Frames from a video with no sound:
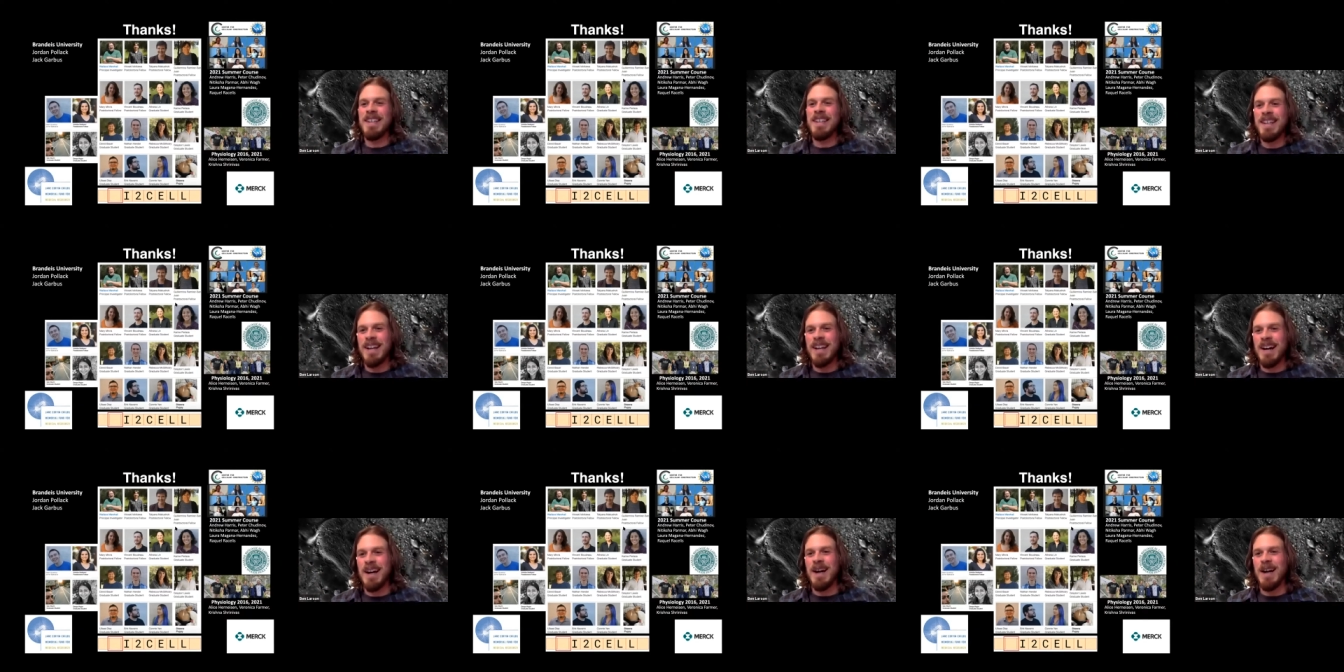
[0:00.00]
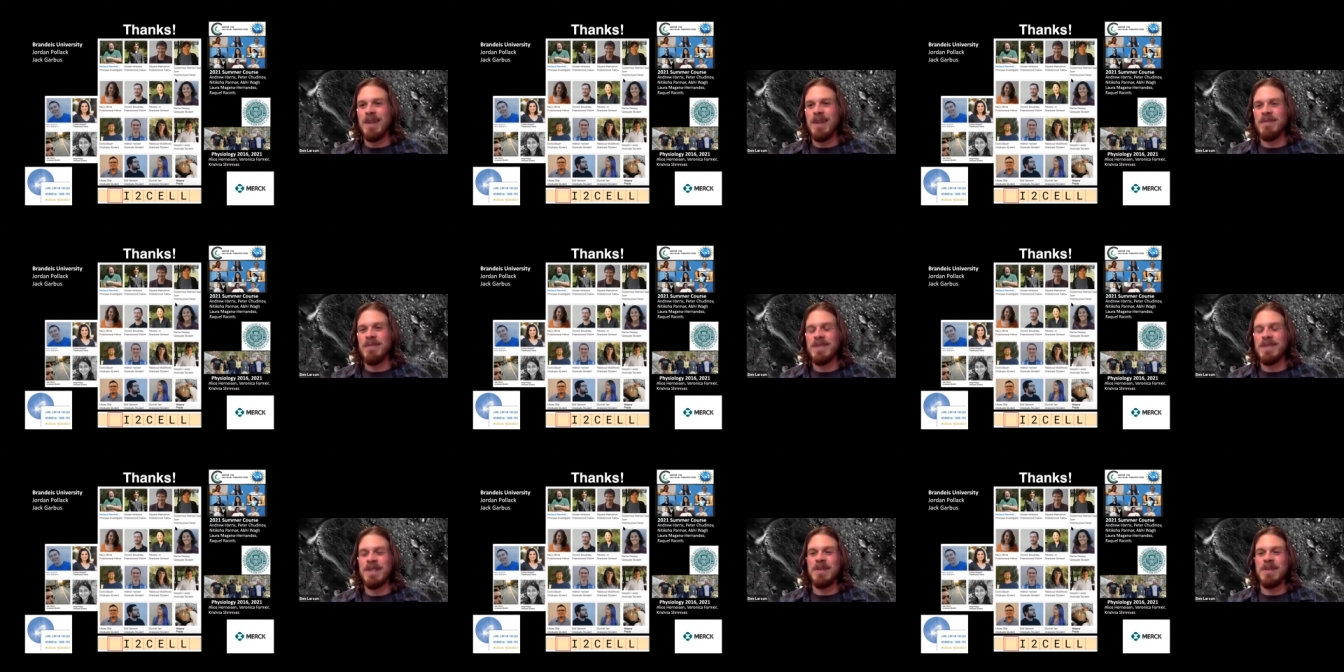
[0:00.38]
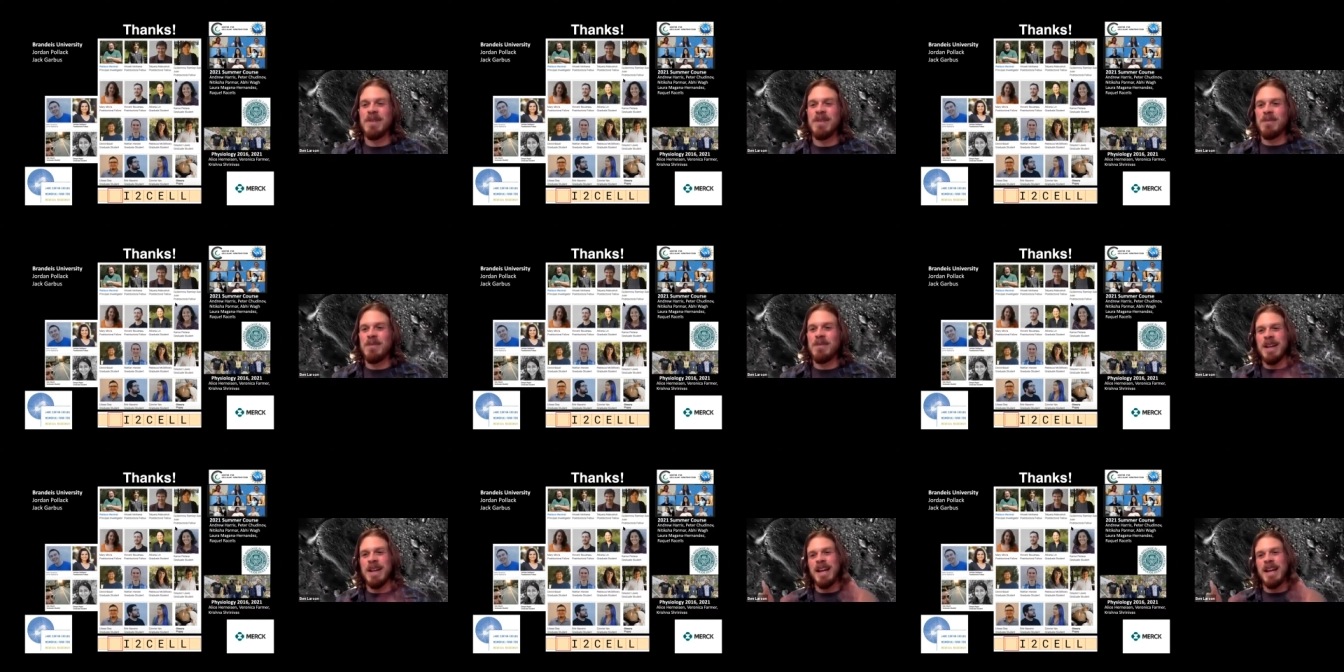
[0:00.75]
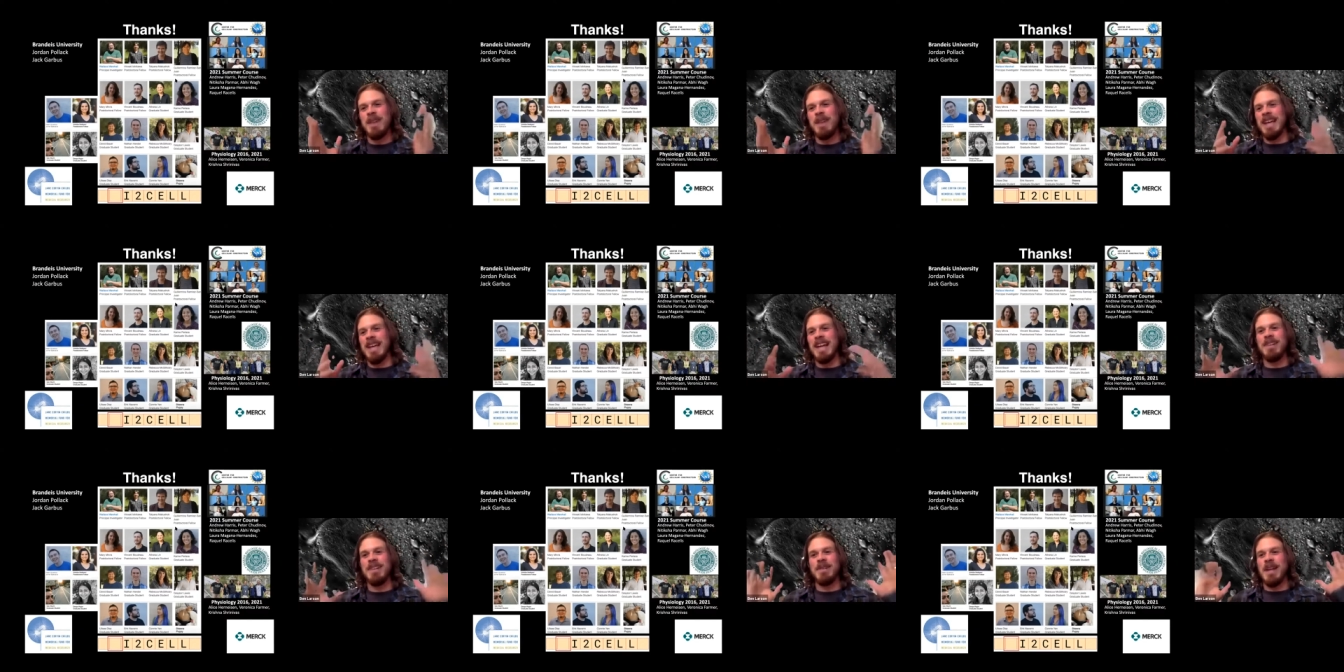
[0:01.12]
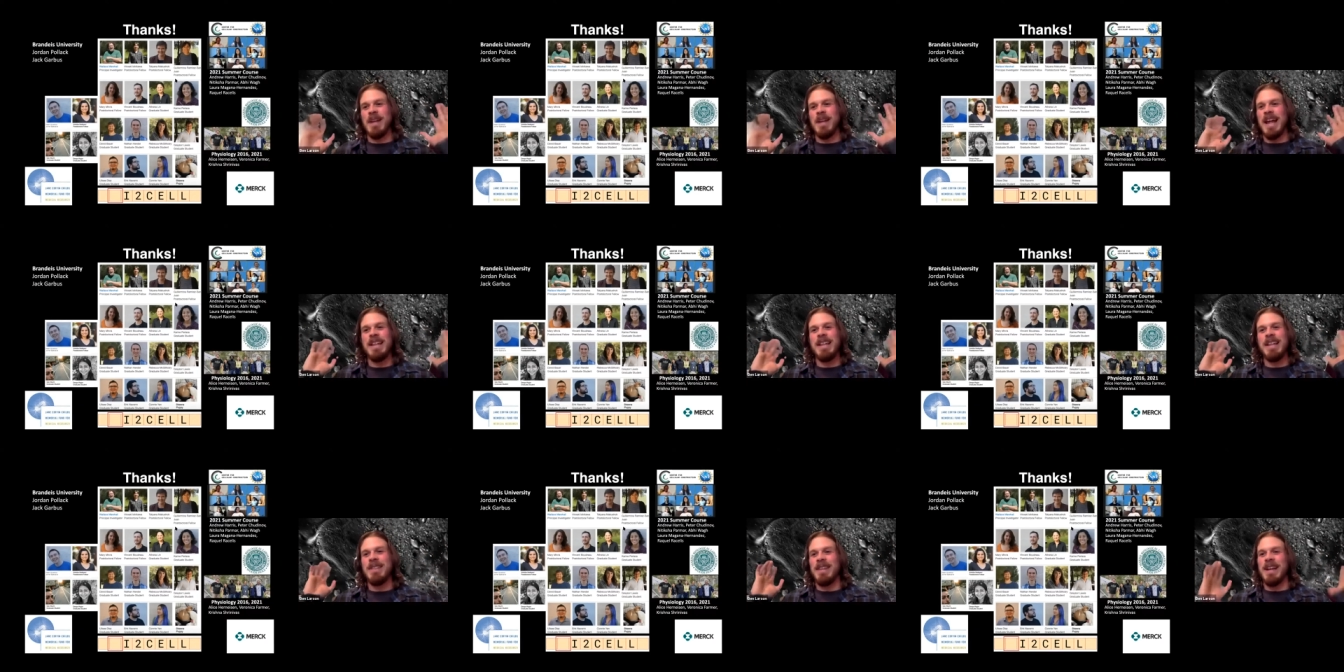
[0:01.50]
um, so there may not be
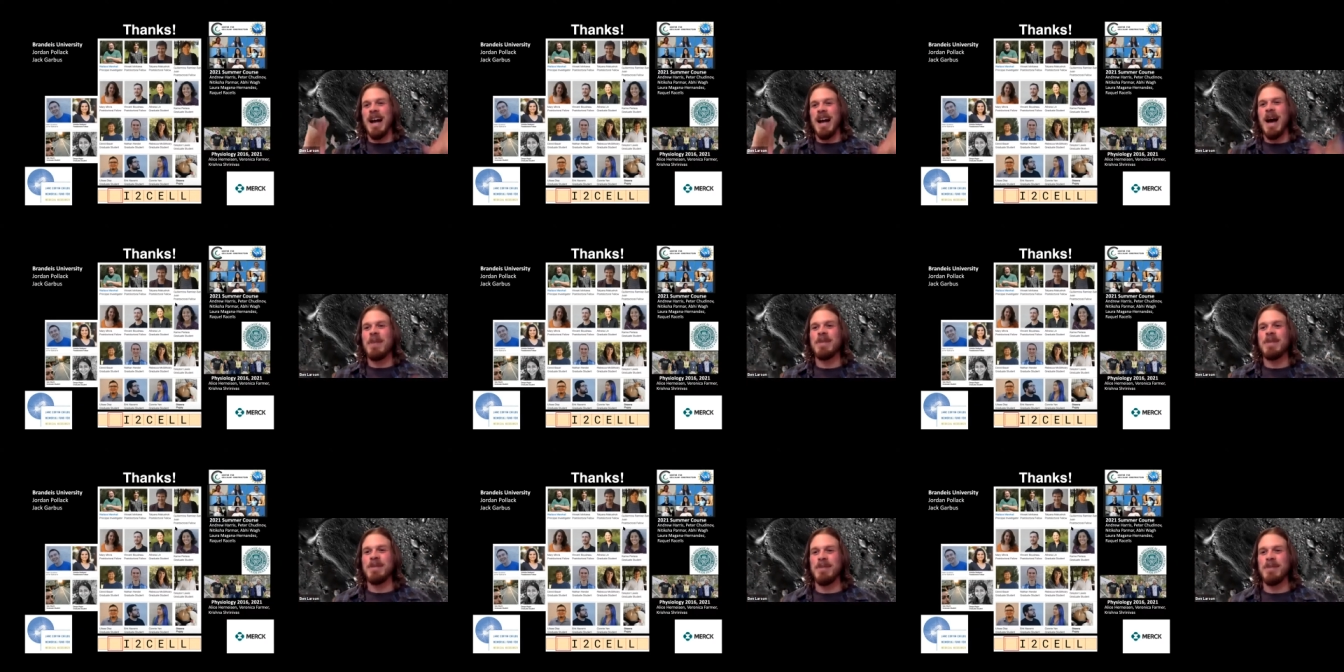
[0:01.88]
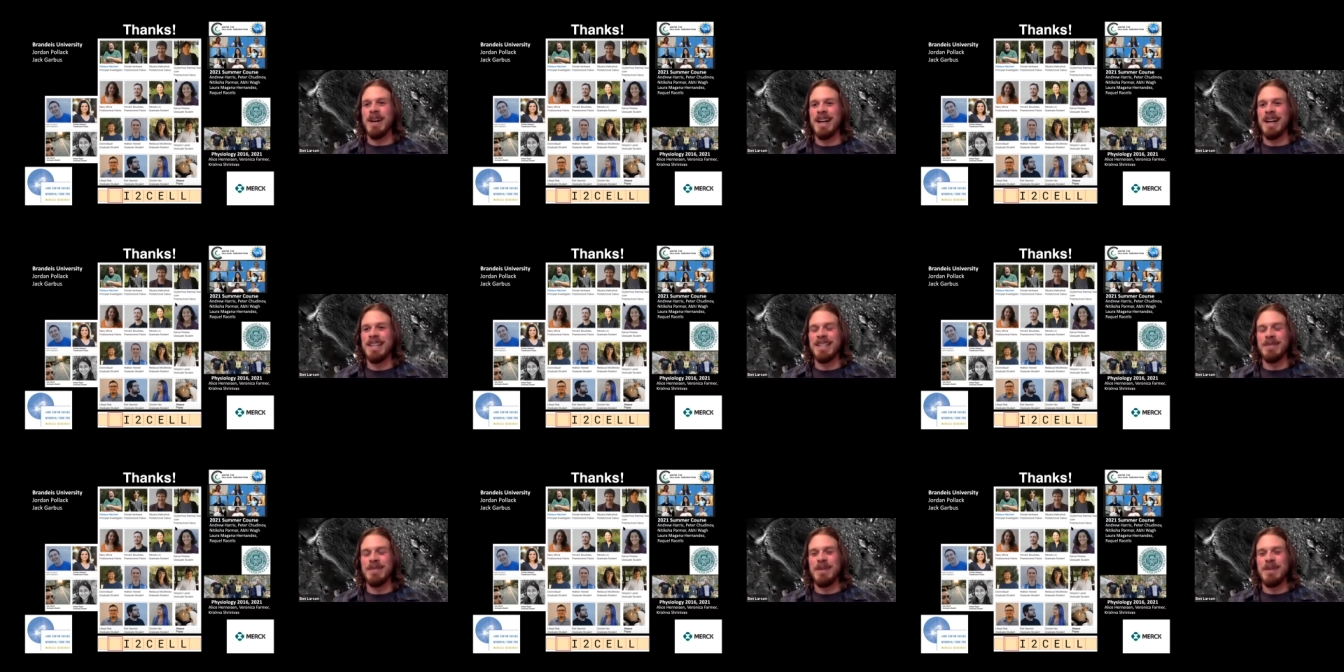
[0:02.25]
anything optimized.